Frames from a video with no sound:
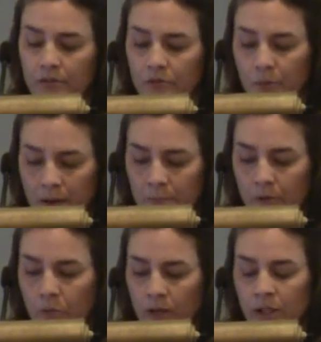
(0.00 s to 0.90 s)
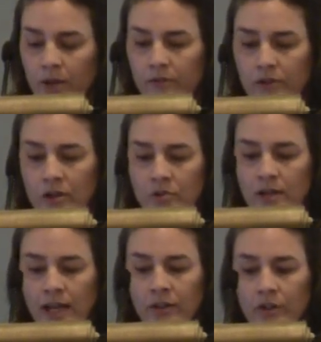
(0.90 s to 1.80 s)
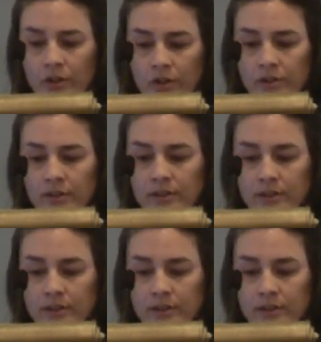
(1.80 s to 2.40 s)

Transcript: Remember what you have known and heard,